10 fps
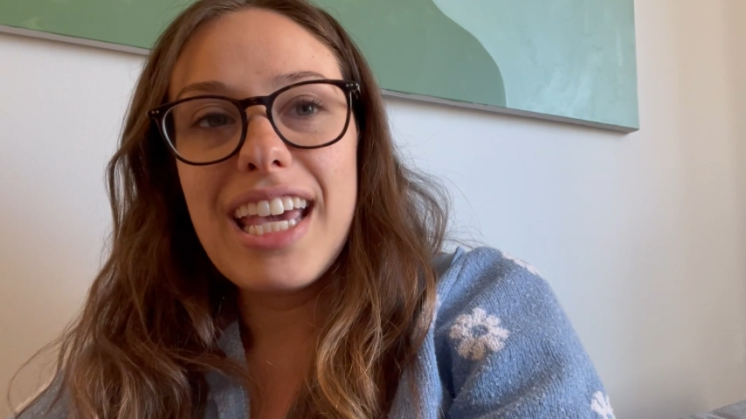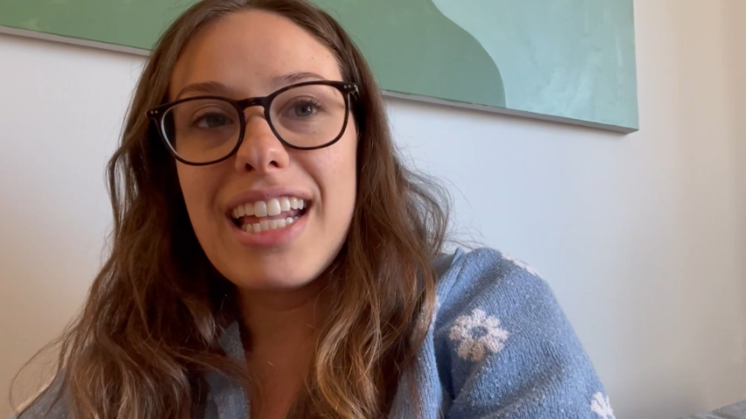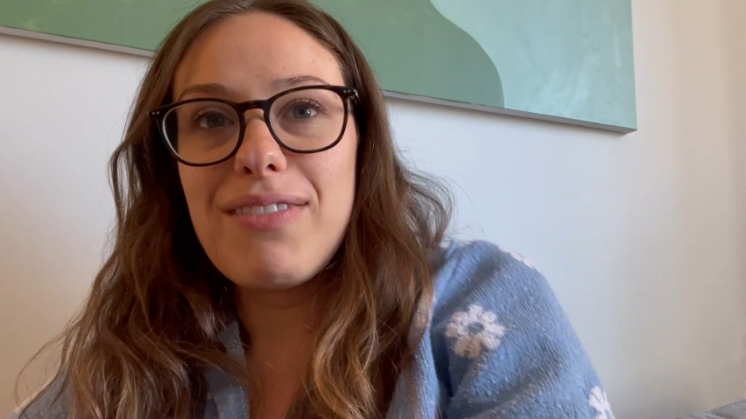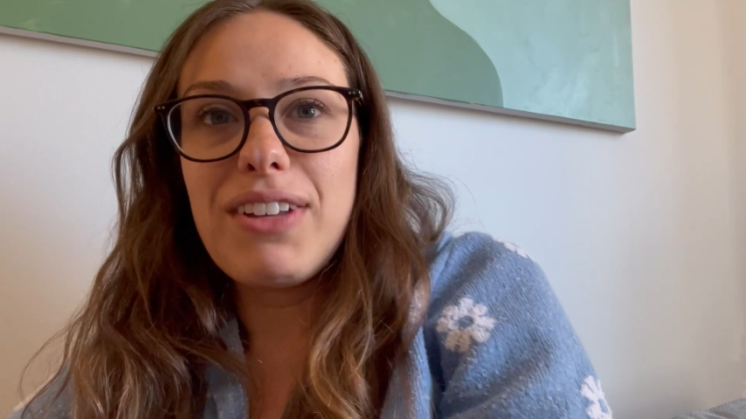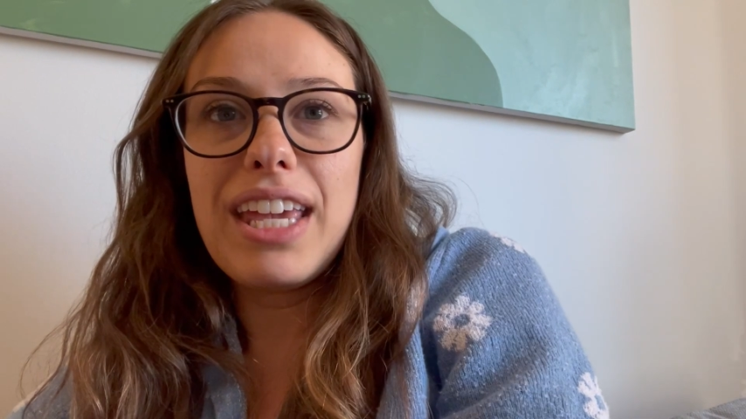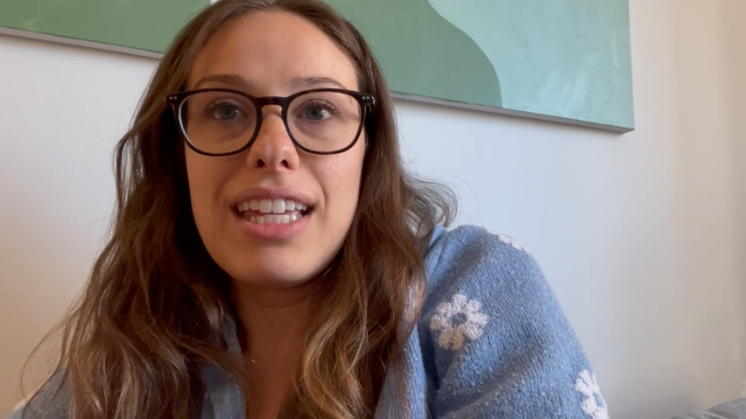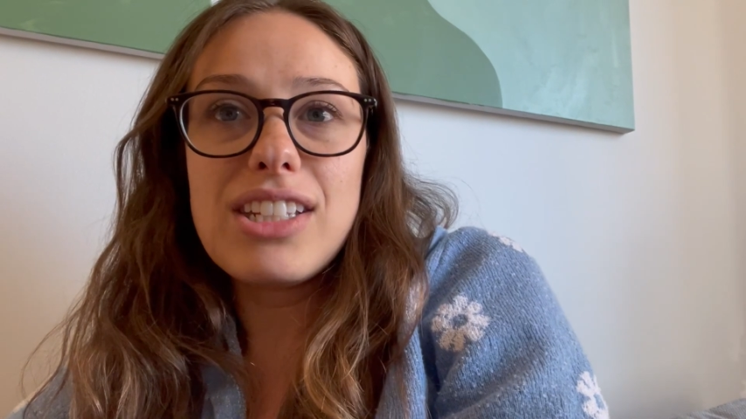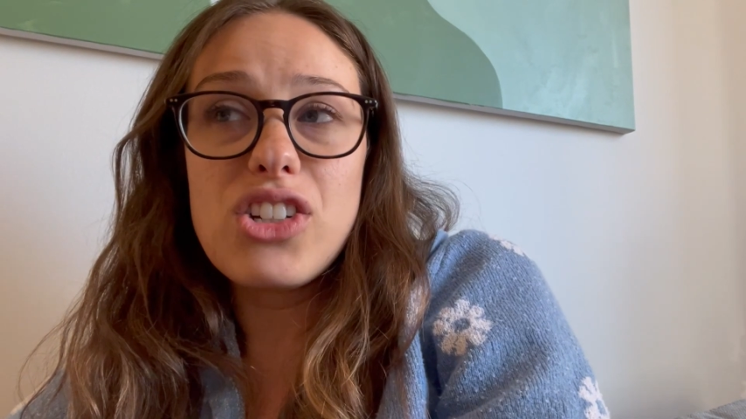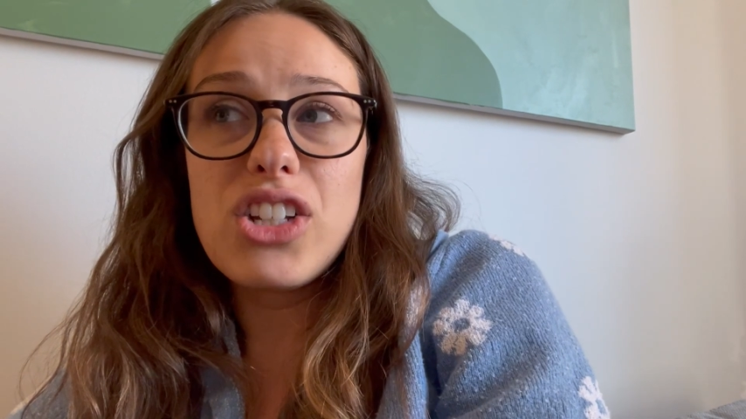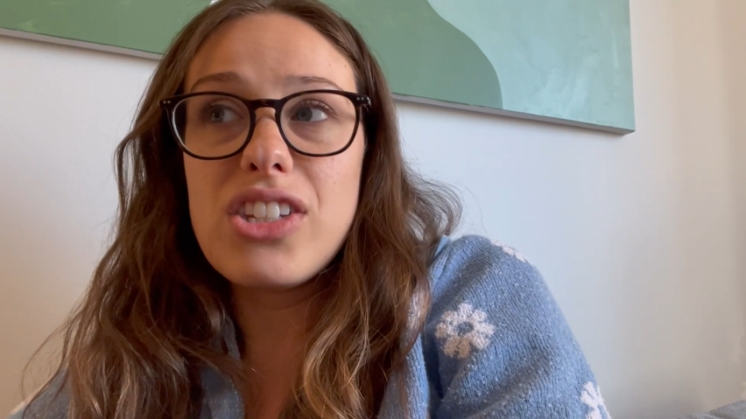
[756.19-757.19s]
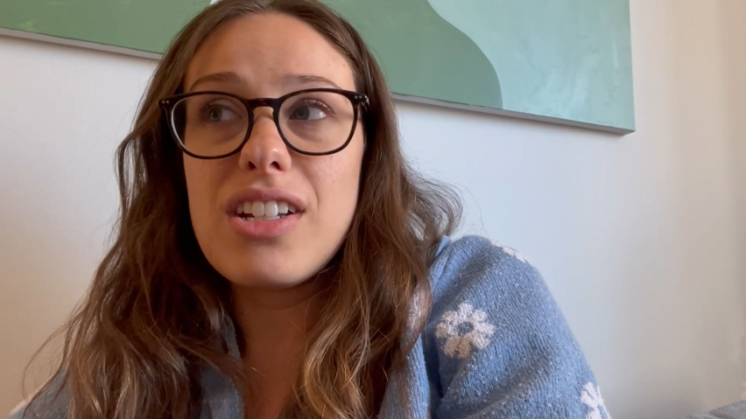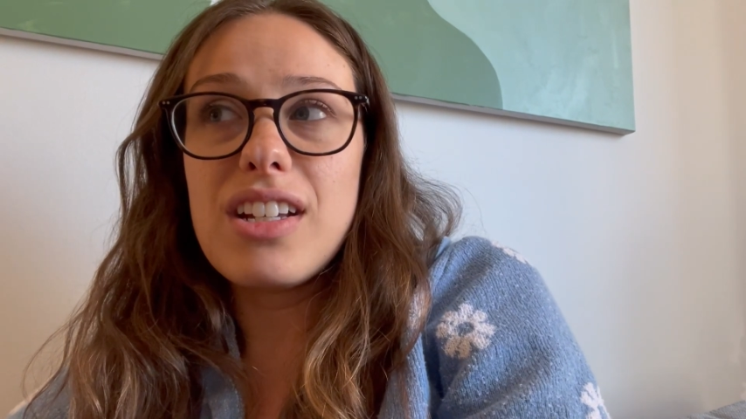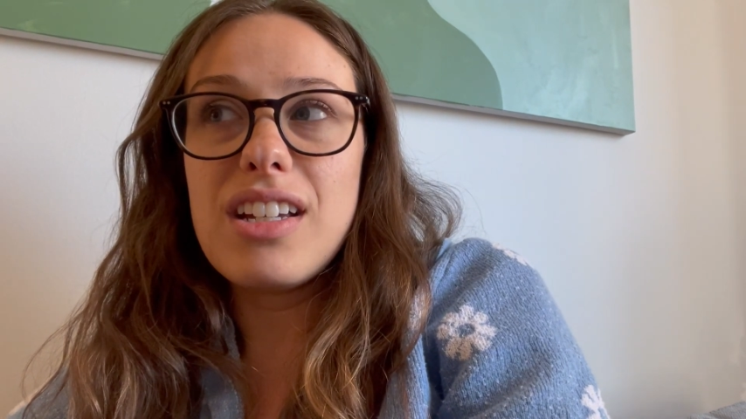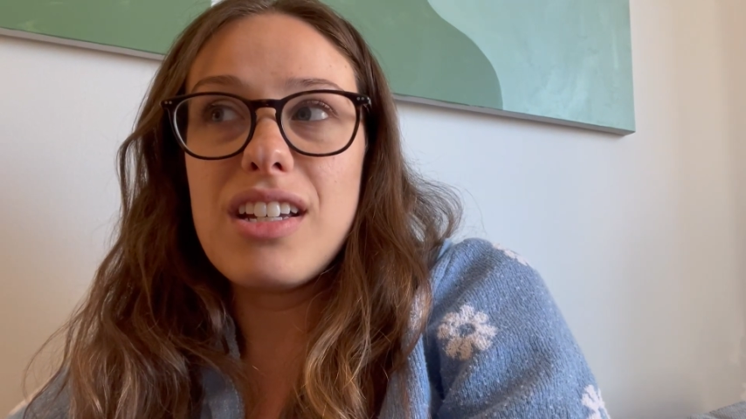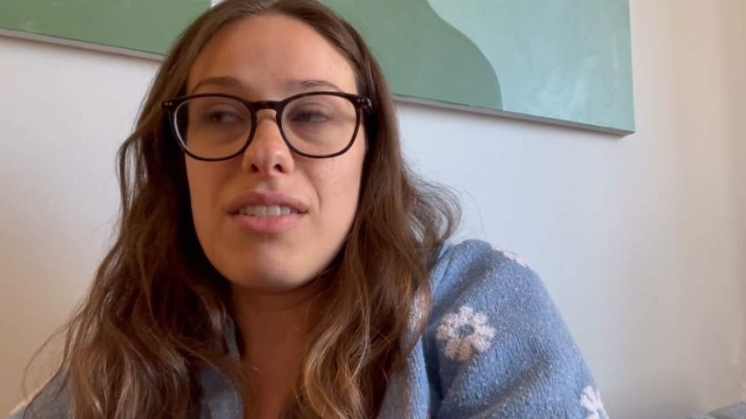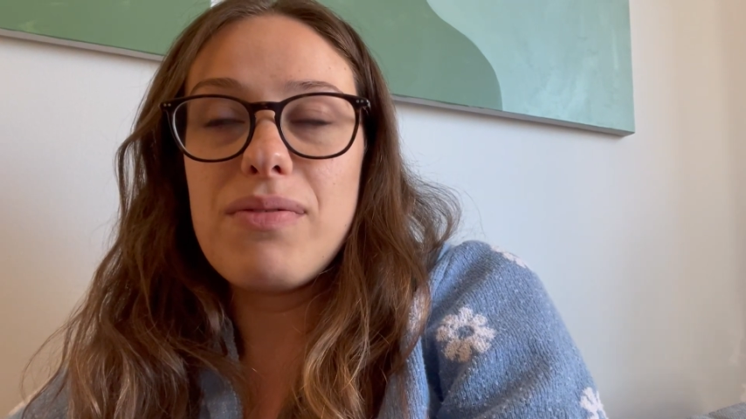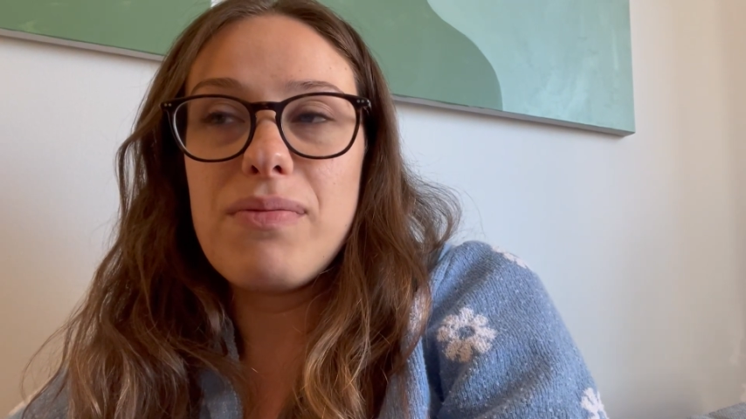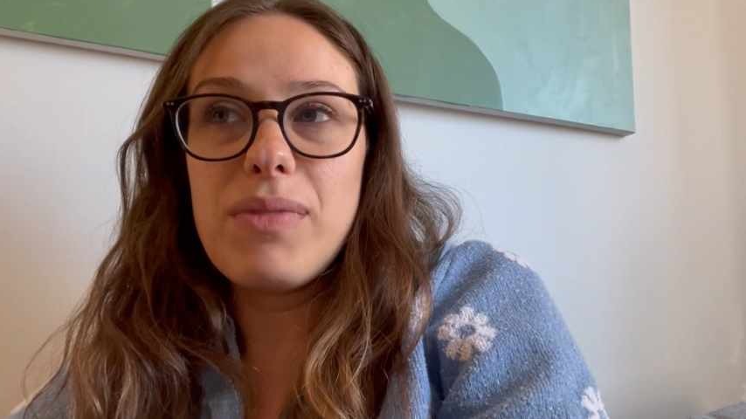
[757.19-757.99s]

and I feel like it's just a,